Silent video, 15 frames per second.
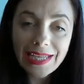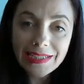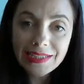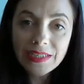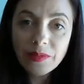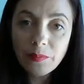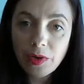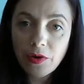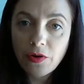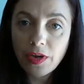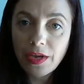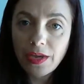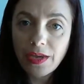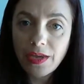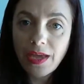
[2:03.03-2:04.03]
Latin
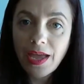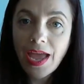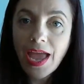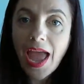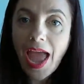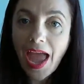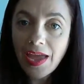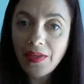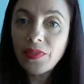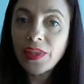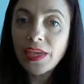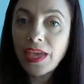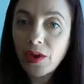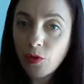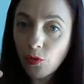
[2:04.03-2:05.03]
America
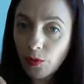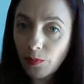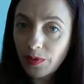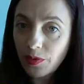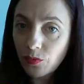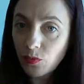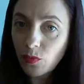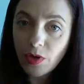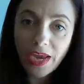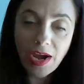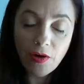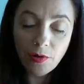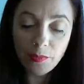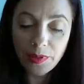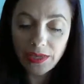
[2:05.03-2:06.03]
and the Caribbean, or
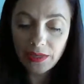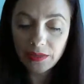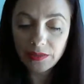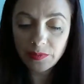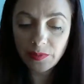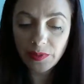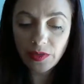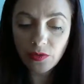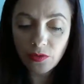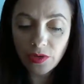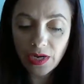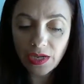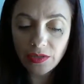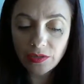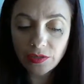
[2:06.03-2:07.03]
Caribbean, depending
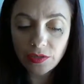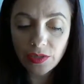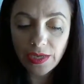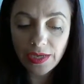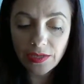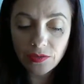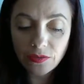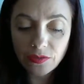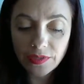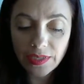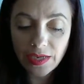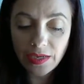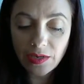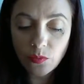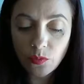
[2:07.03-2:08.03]
on how you
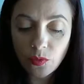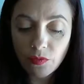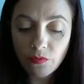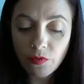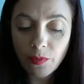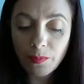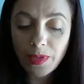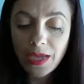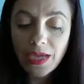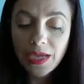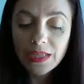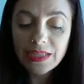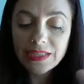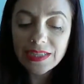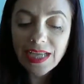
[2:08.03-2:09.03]
say it and where you're from.
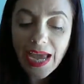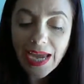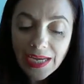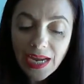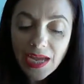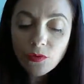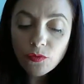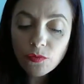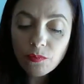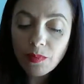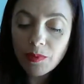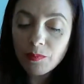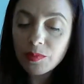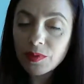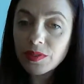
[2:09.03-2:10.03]
There's 800
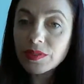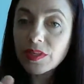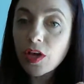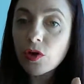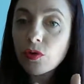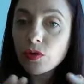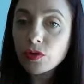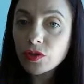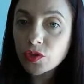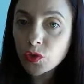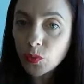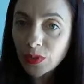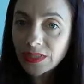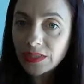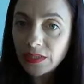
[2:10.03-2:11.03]
members across
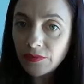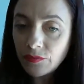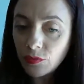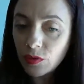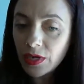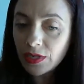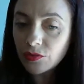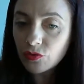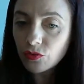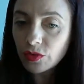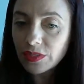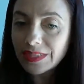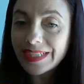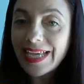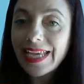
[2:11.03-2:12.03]
24
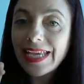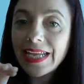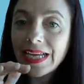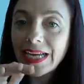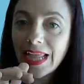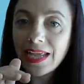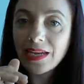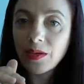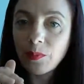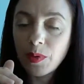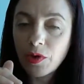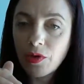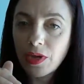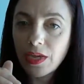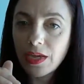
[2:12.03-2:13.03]
countries in Latin
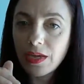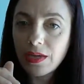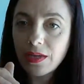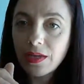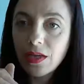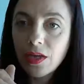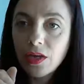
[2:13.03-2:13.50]
America.